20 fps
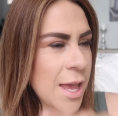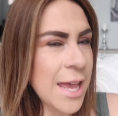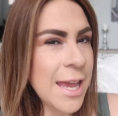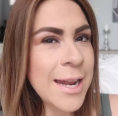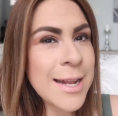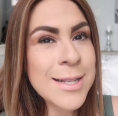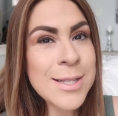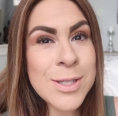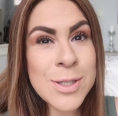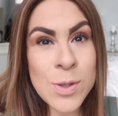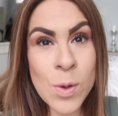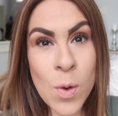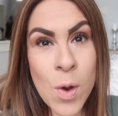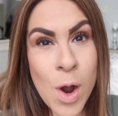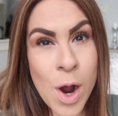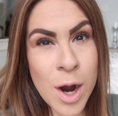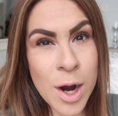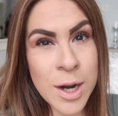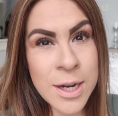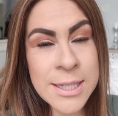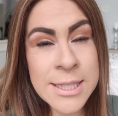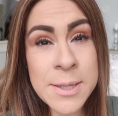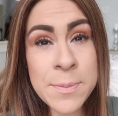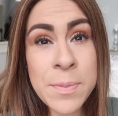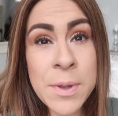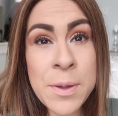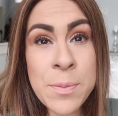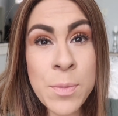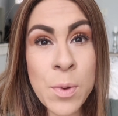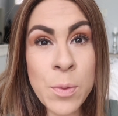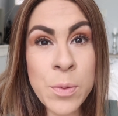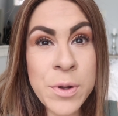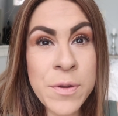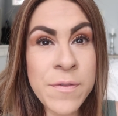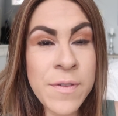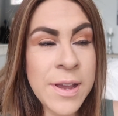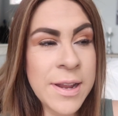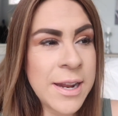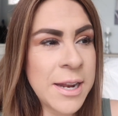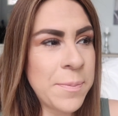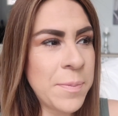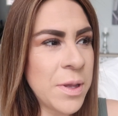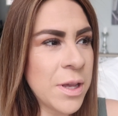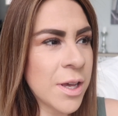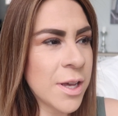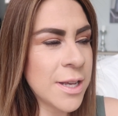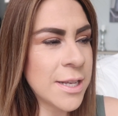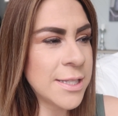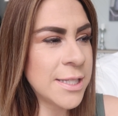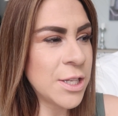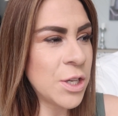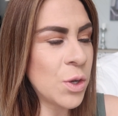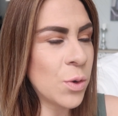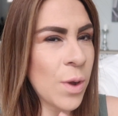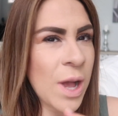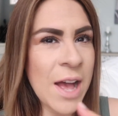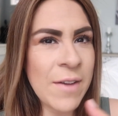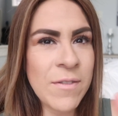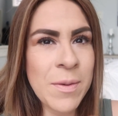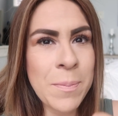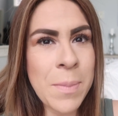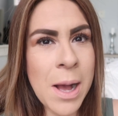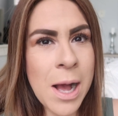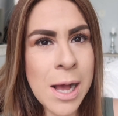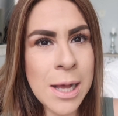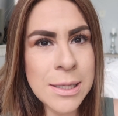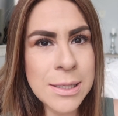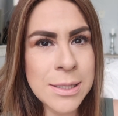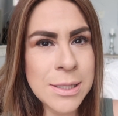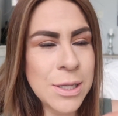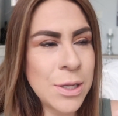it is so hard to be motivated because you don't have a boss,